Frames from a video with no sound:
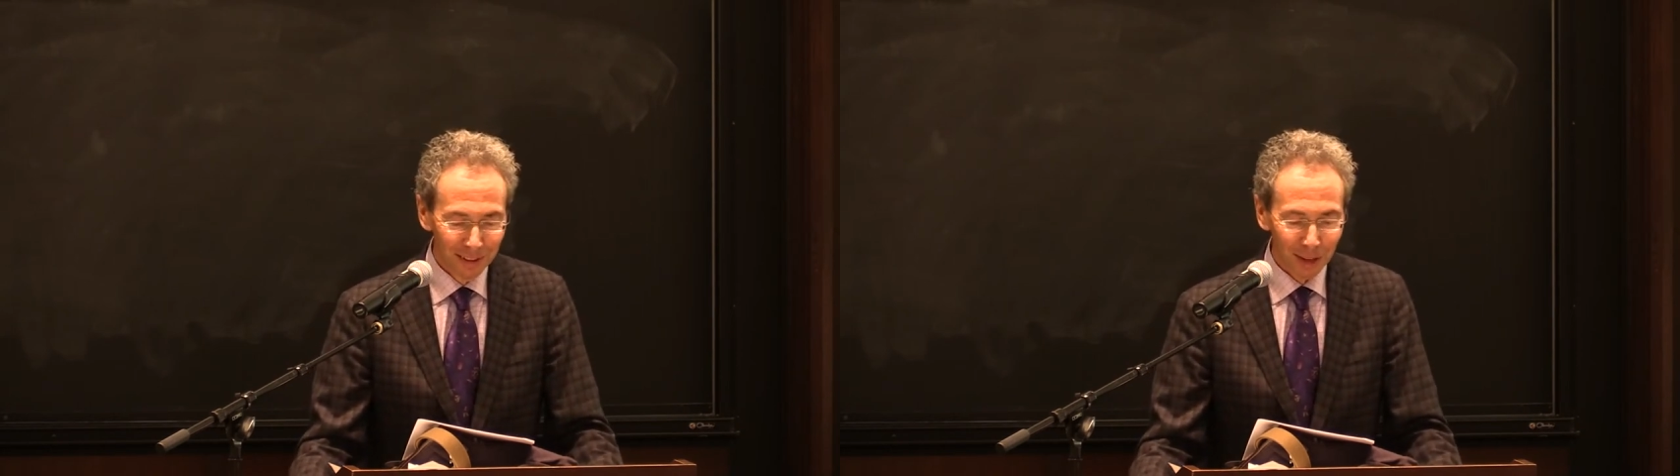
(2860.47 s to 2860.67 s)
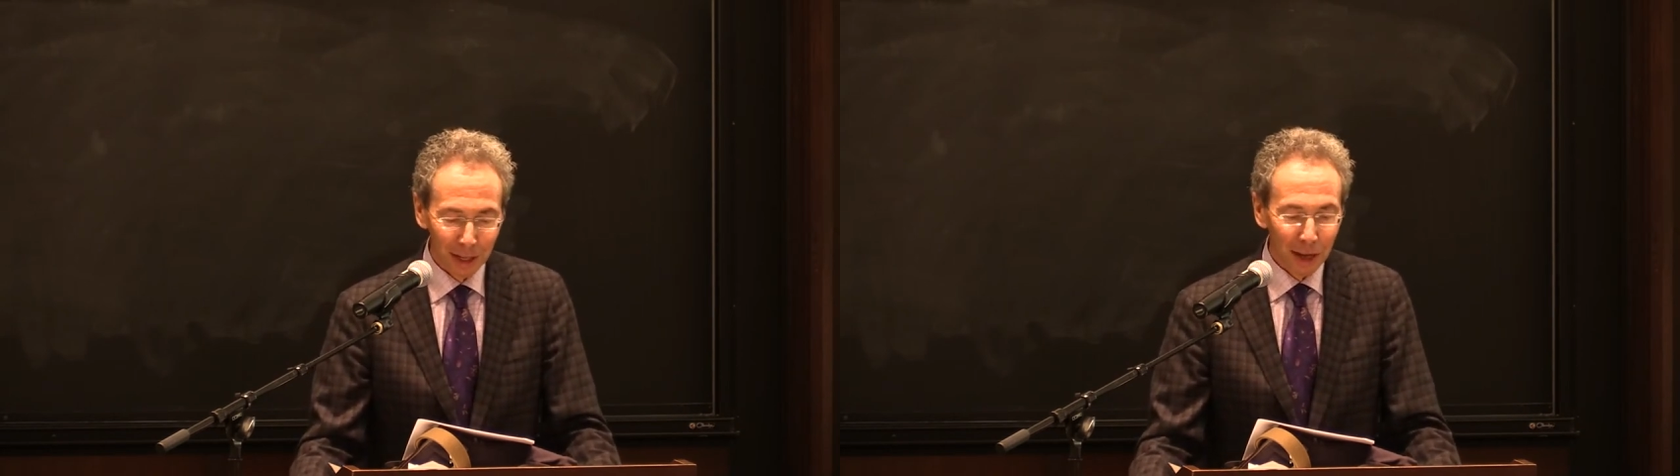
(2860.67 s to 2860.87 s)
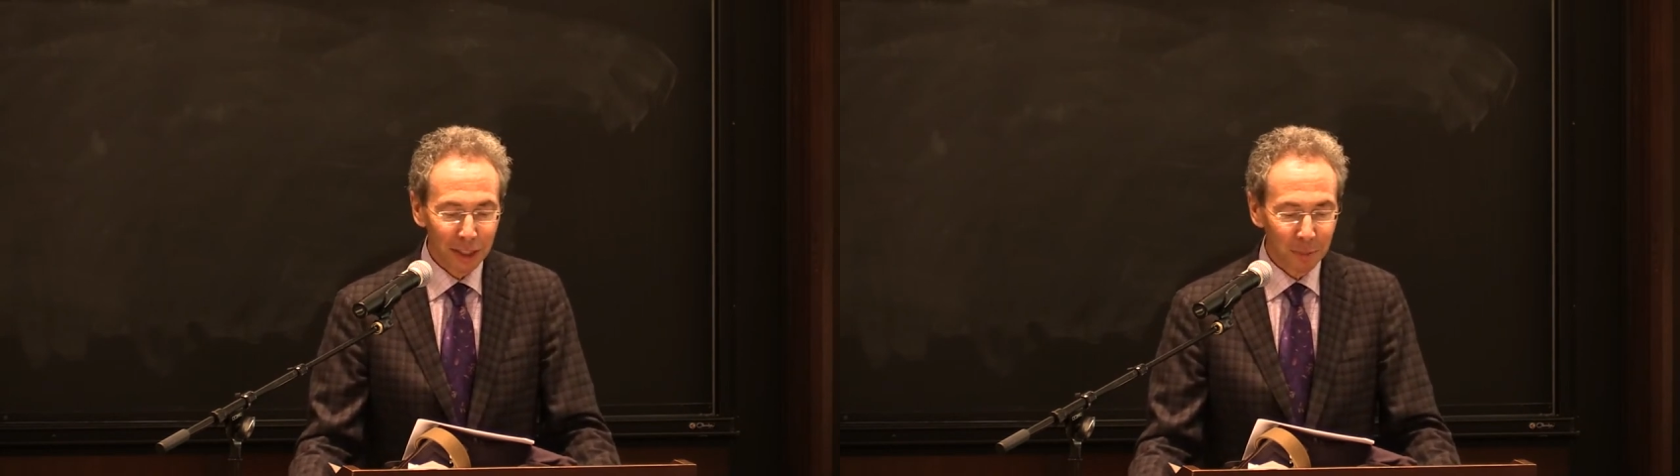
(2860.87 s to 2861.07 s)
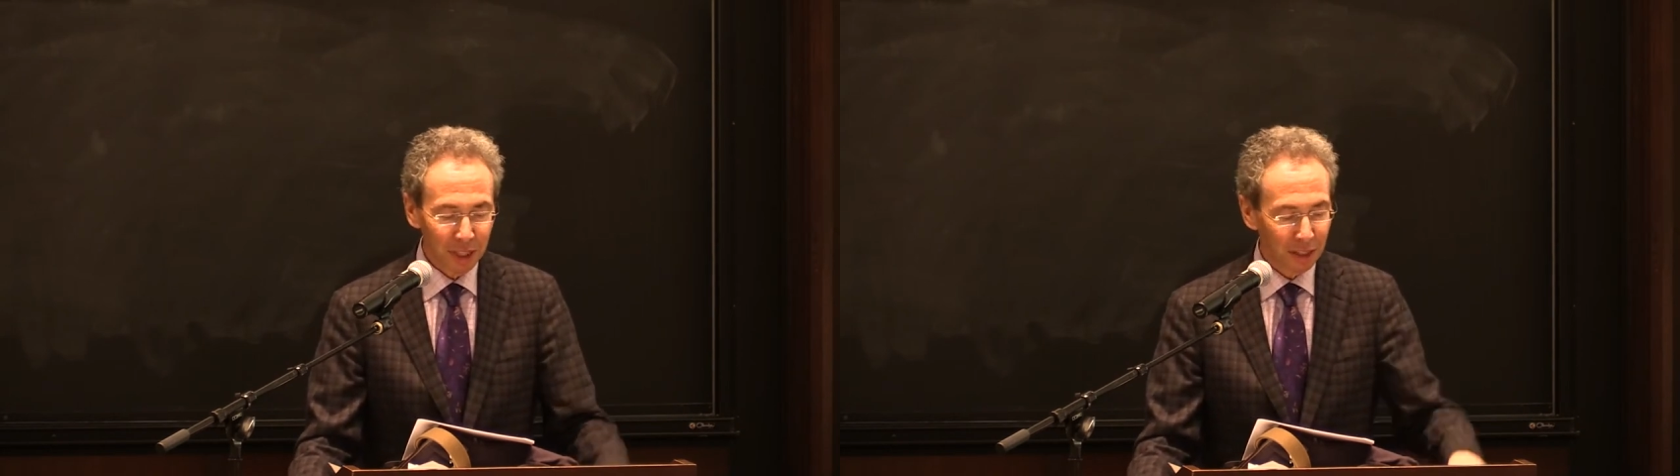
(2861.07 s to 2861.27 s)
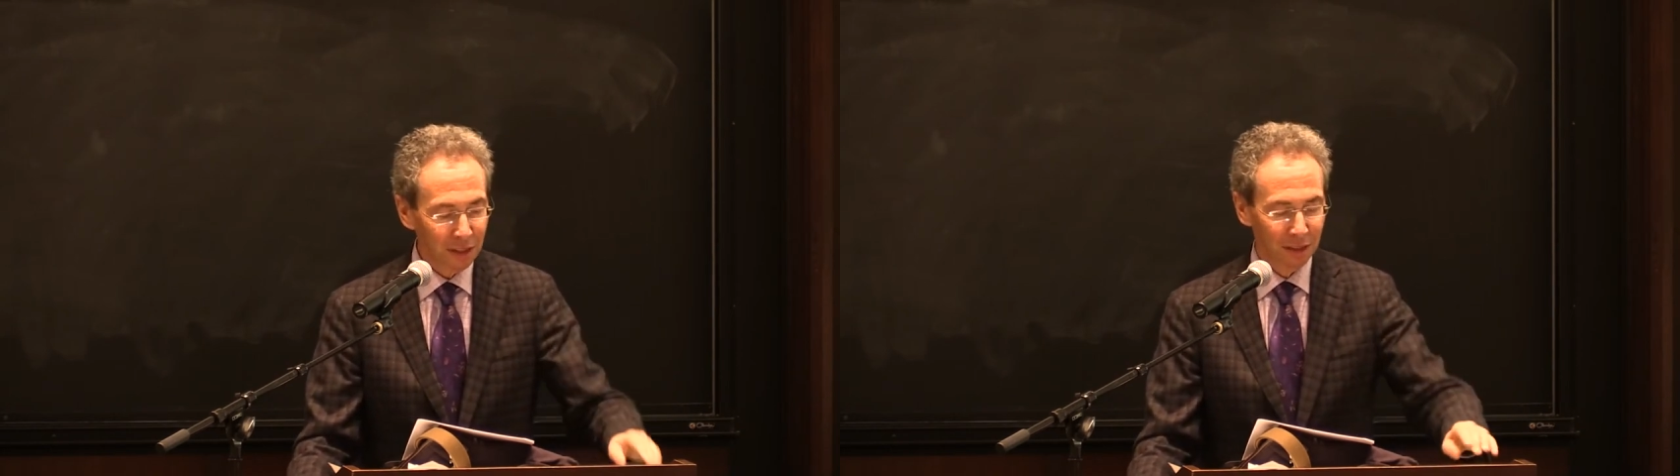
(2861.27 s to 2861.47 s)
like
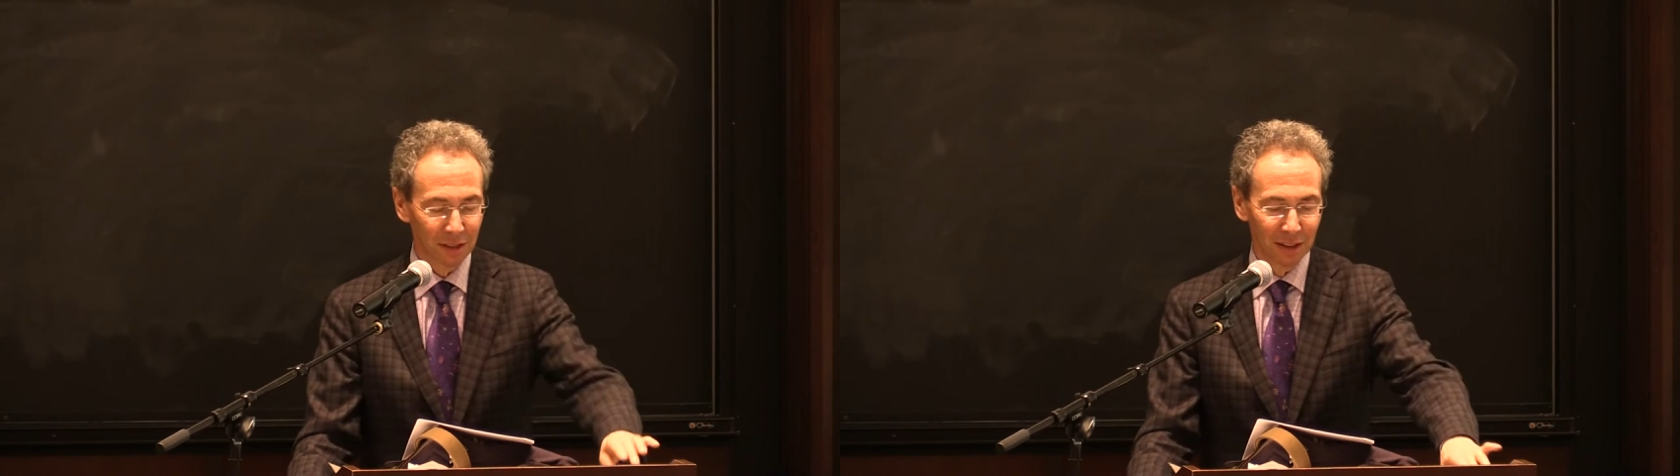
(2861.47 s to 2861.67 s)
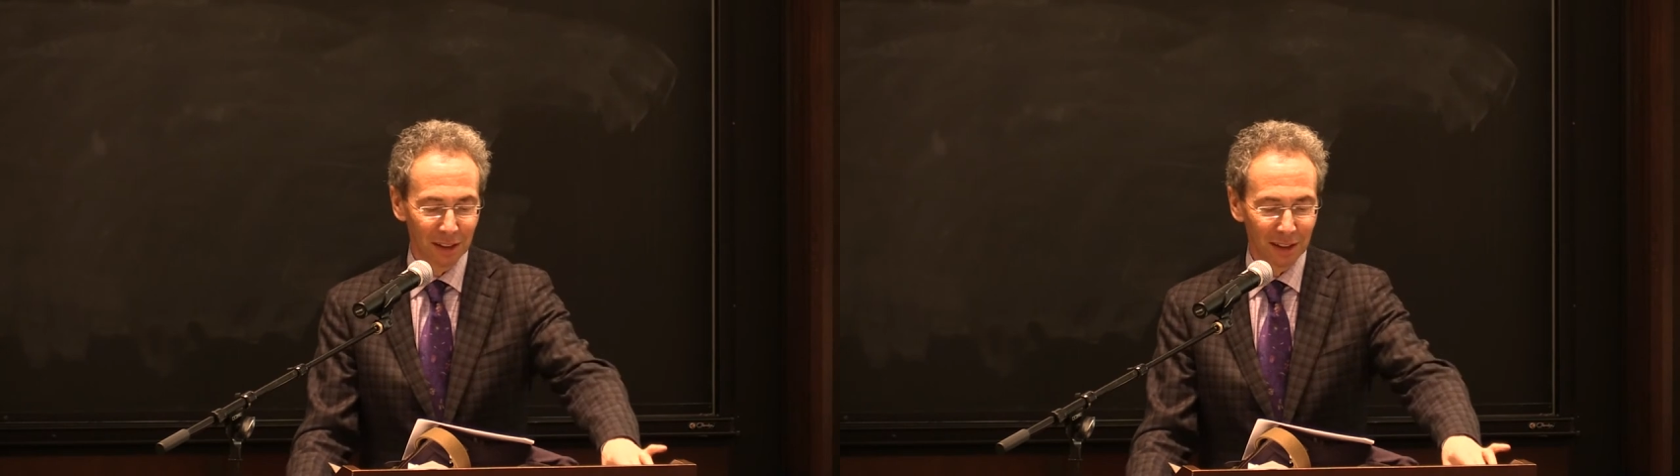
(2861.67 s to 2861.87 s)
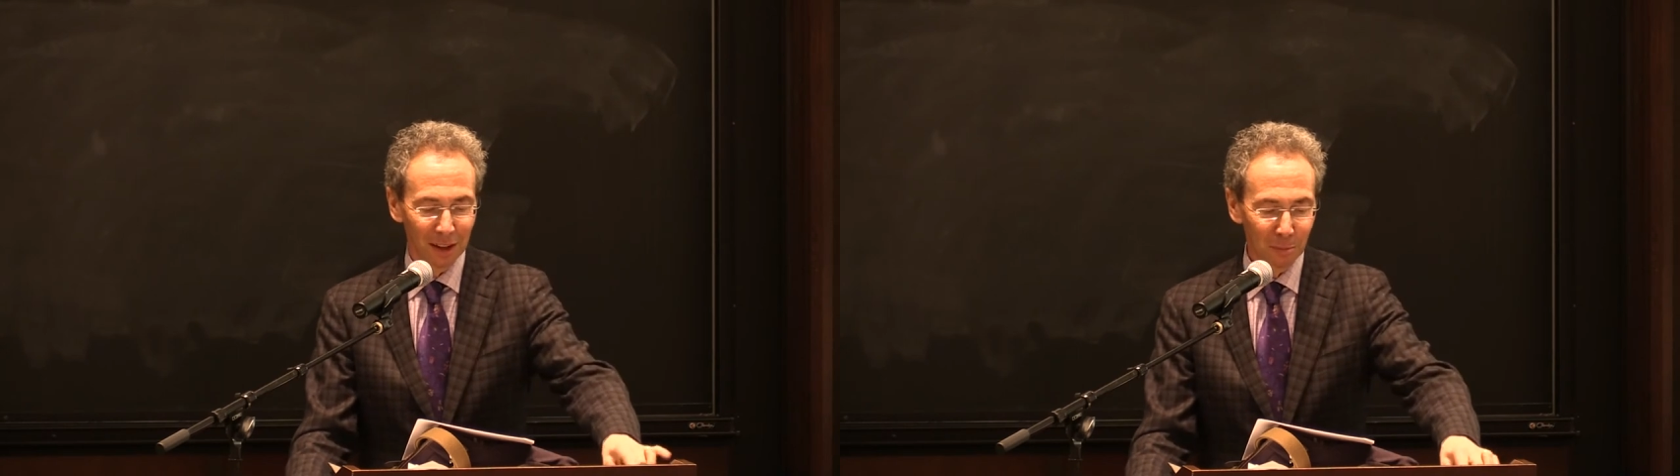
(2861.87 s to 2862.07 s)
honeybees, uh,